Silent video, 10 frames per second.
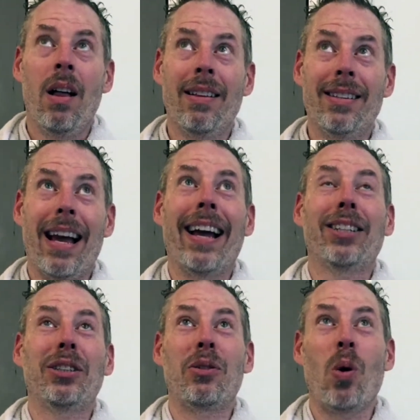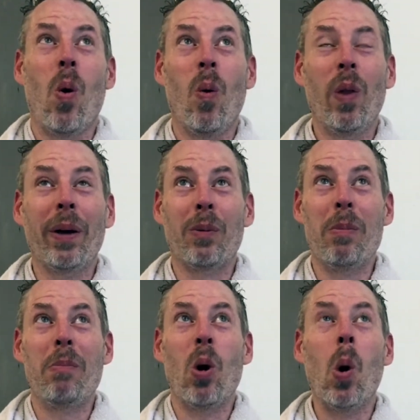Let's see, I actually
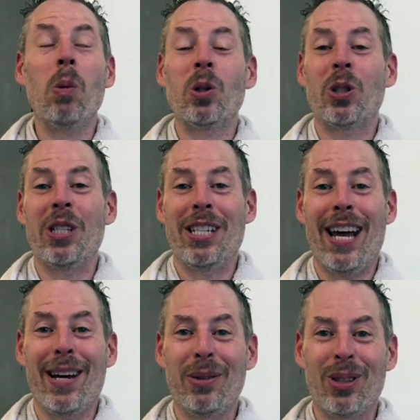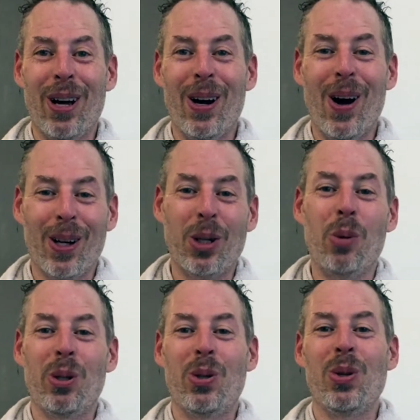remember almost to the day. It was
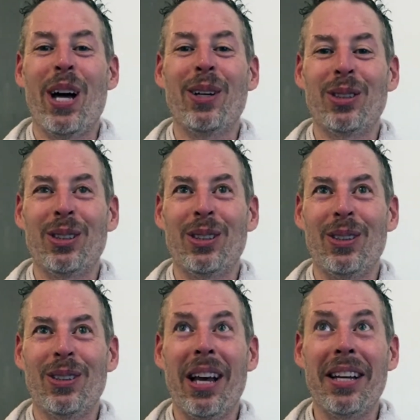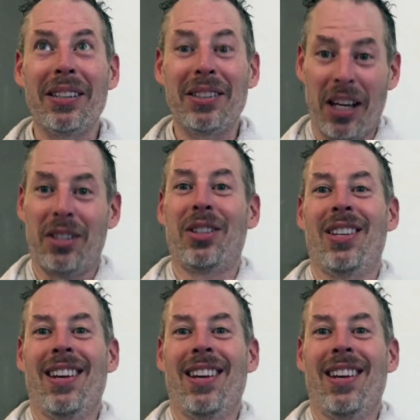October 2006.